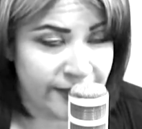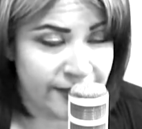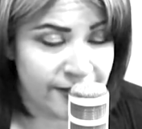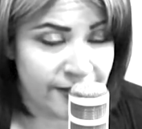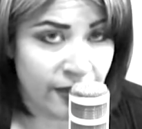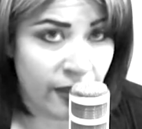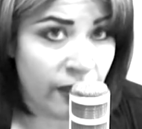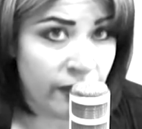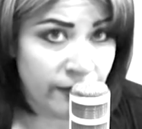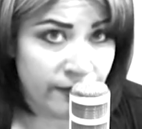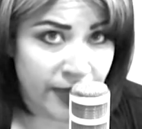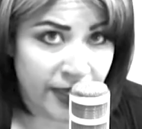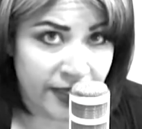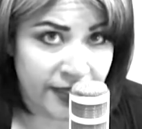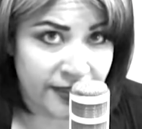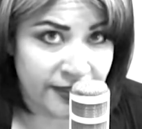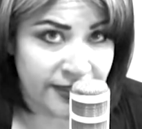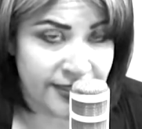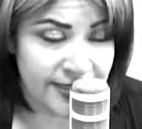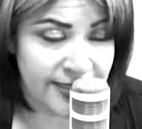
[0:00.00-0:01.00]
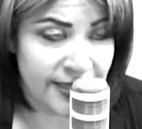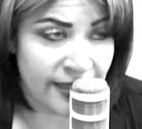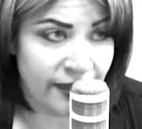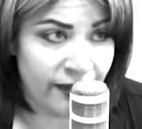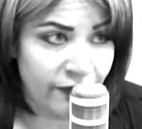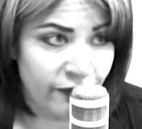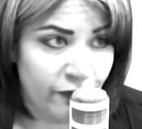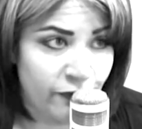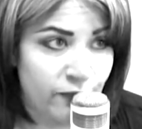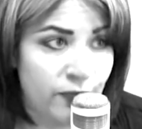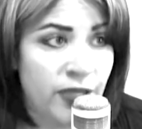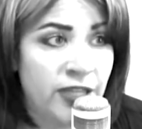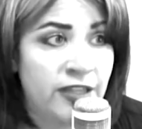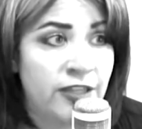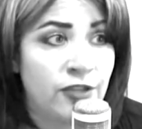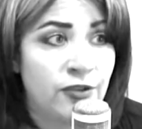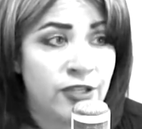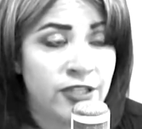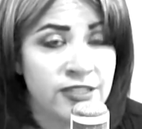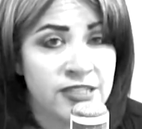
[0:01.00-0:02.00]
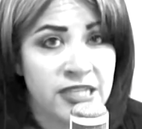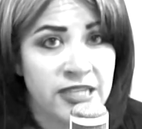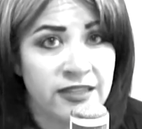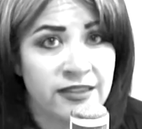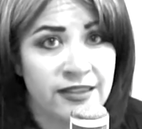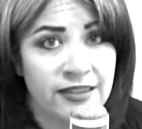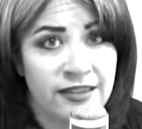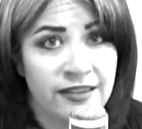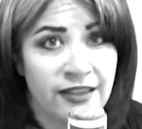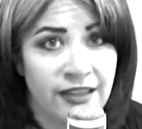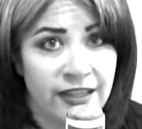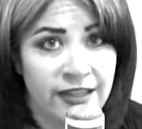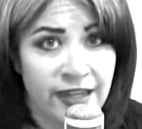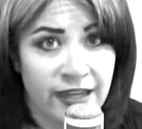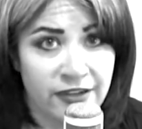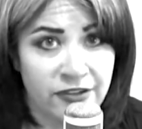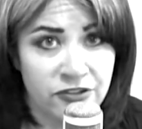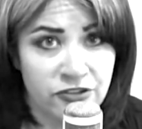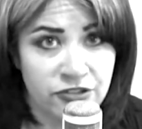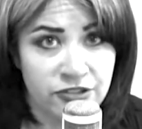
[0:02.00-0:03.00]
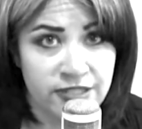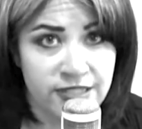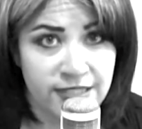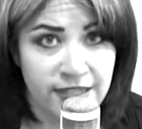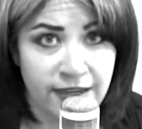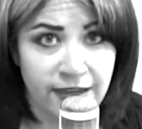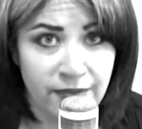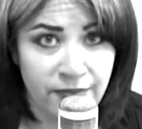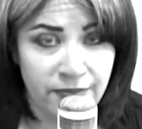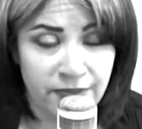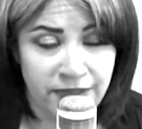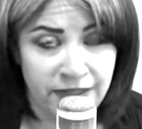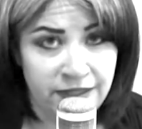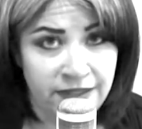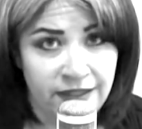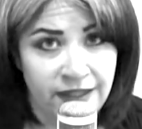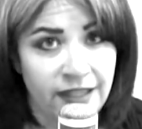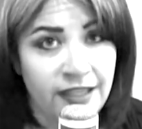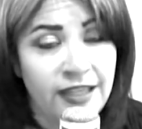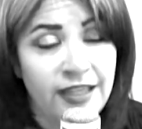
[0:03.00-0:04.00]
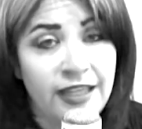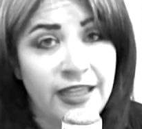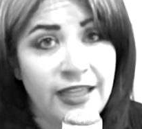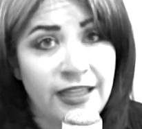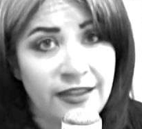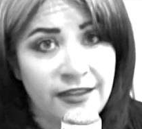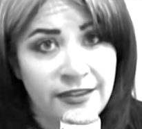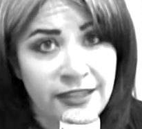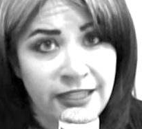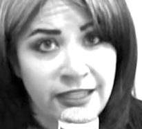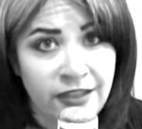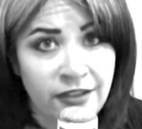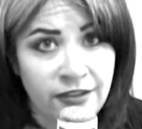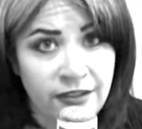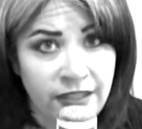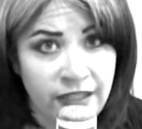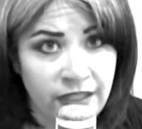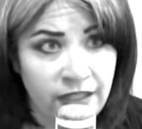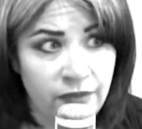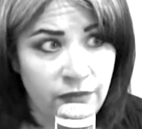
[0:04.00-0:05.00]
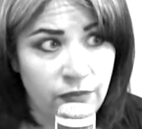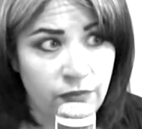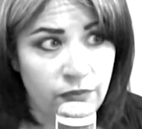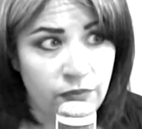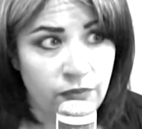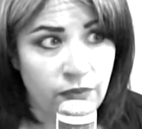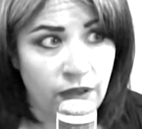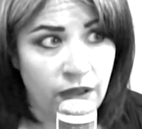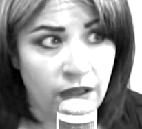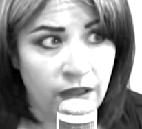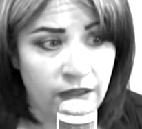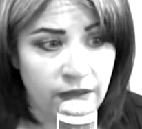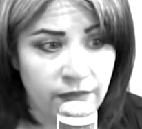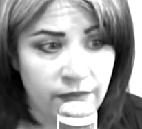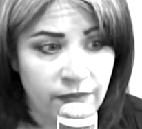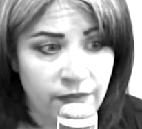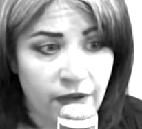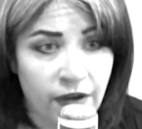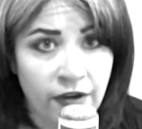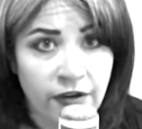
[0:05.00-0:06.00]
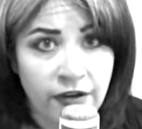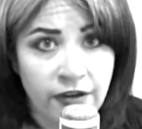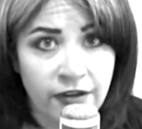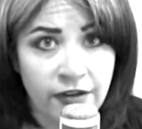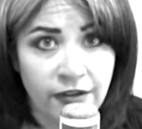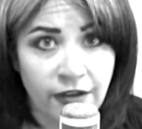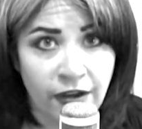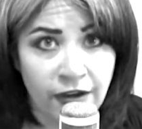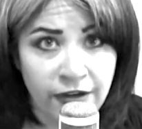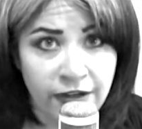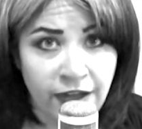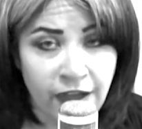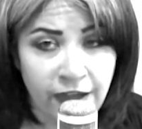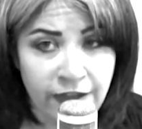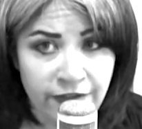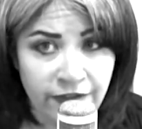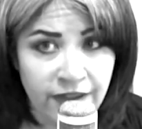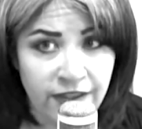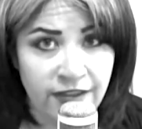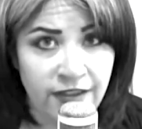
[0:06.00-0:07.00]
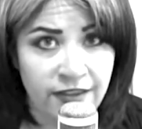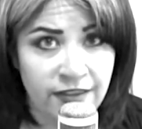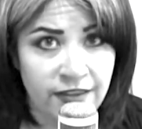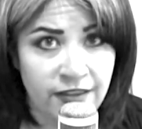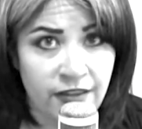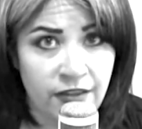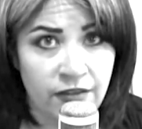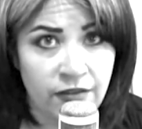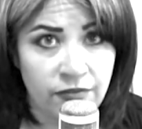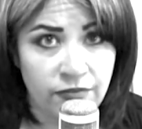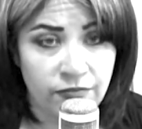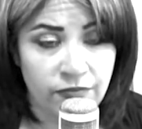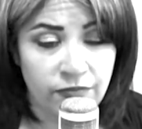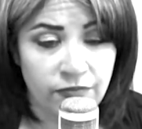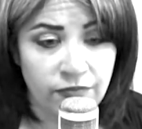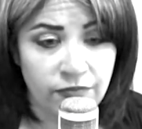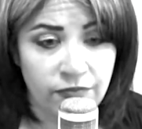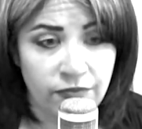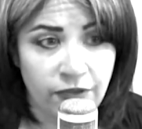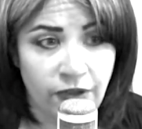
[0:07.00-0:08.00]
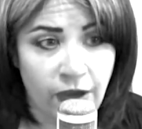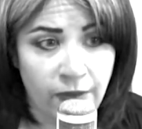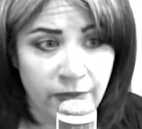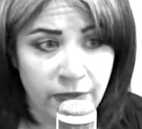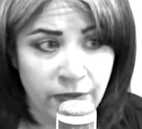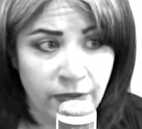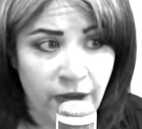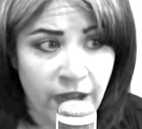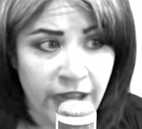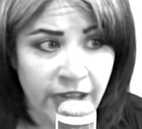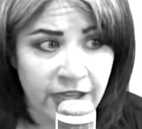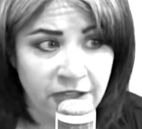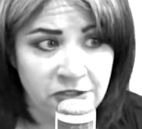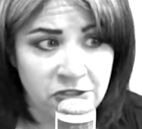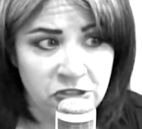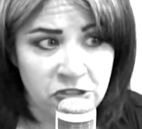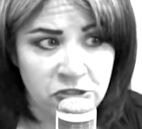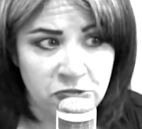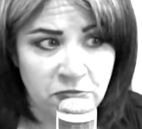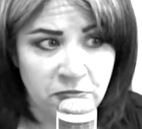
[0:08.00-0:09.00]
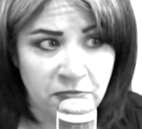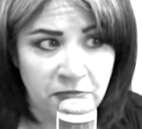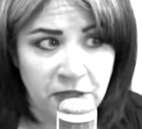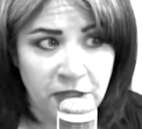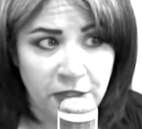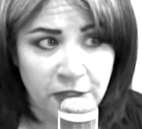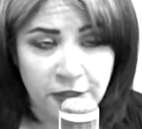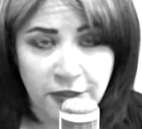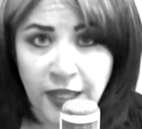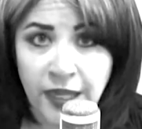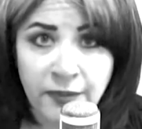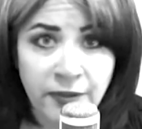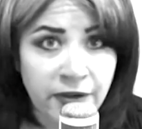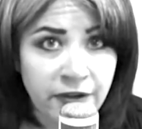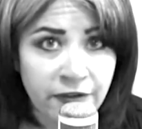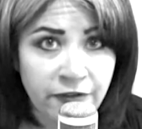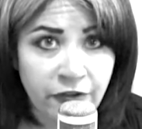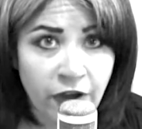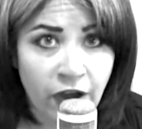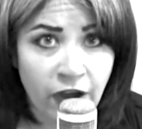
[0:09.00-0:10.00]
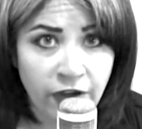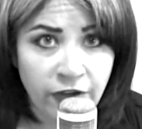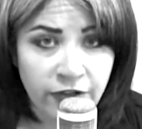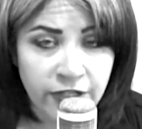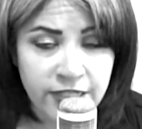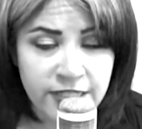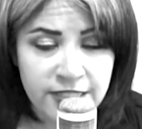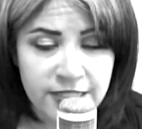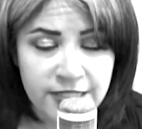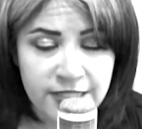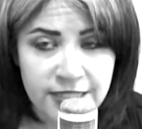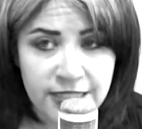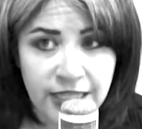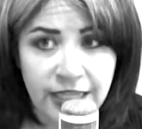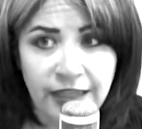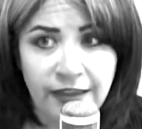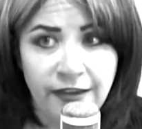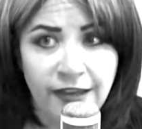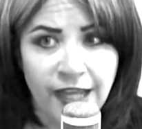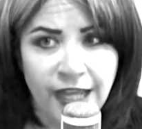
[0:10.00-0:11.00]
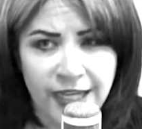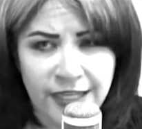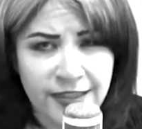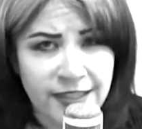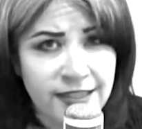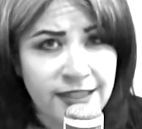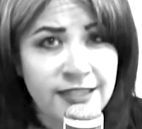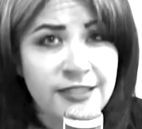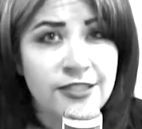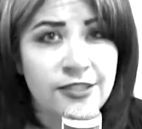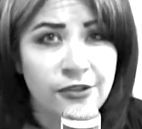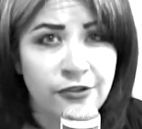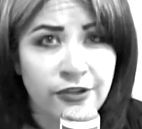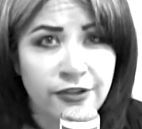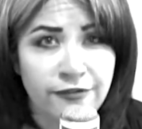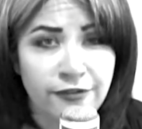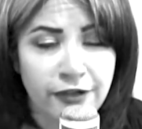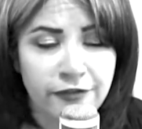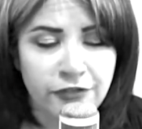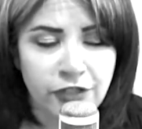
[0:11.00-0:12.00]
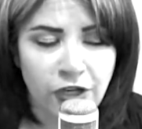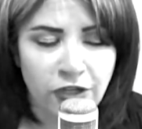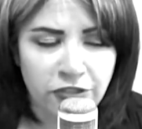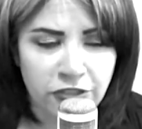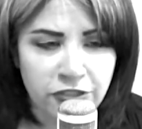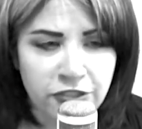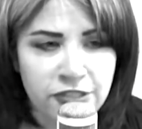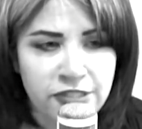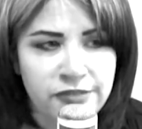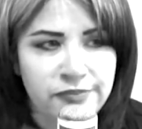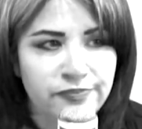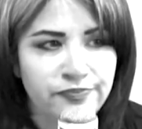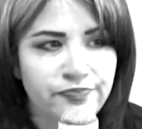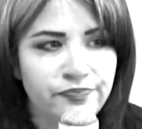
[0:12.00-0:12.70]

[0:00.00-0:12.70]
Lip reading: It's automatically safe, but you can take an extra step and legally archive it in the Copyright Library of Congress, and I think that's $35.